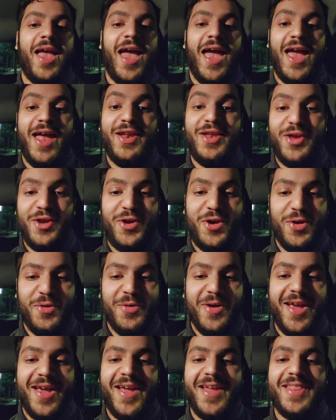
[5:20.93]
any
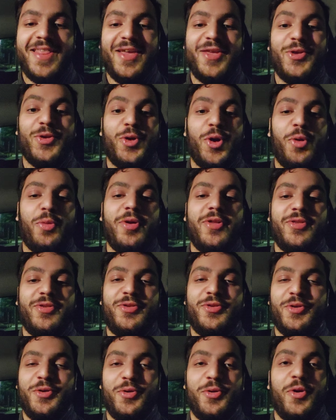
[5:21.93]
career that you go
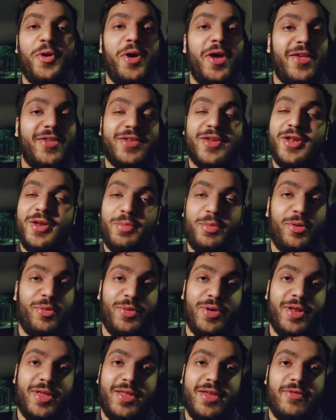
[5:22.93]
into is going to be
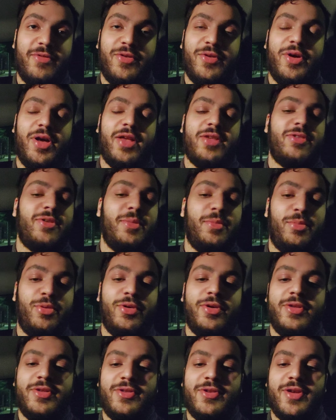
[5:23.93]
really difficult at some
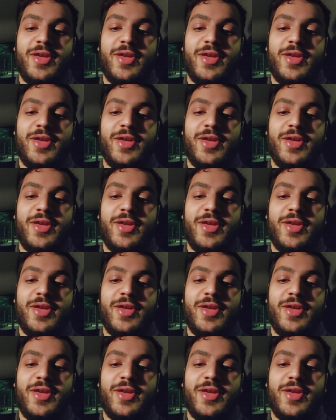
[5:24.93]
points.